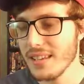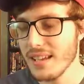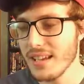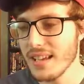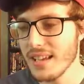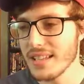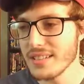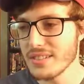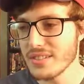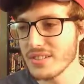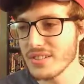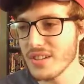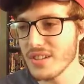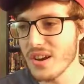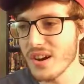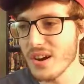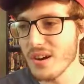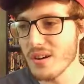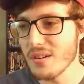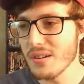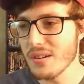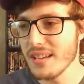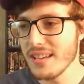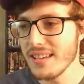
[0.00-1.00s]
And
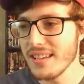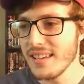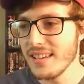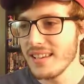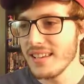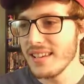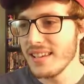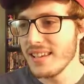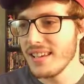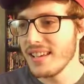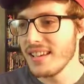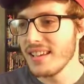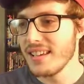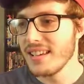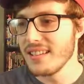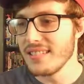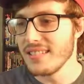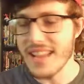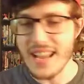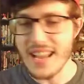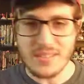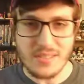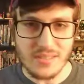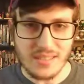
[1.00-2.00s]
so,
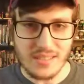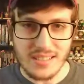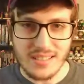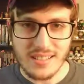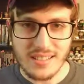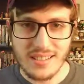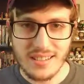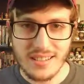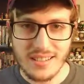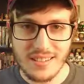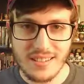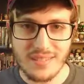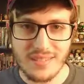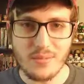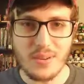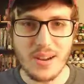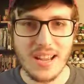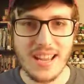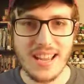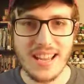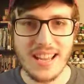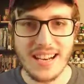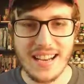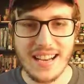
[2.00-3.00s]
naturally,
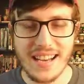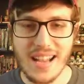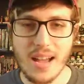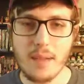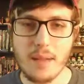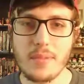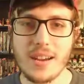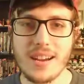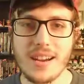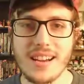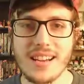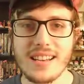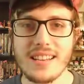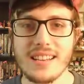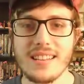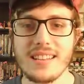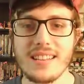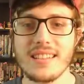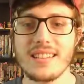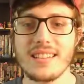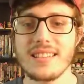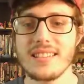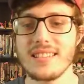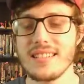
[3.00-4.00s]
when I got married,
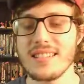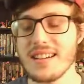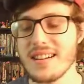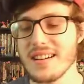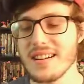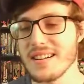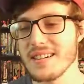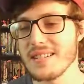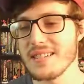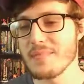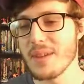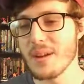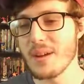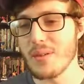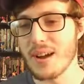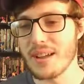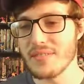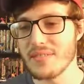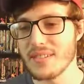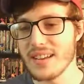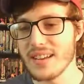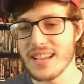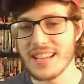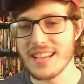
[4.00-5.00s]
my
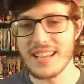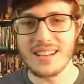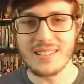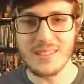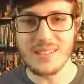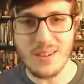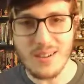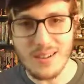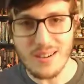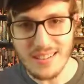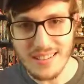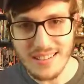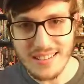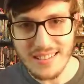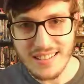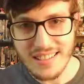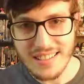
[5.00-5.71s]
wife and I got a dog,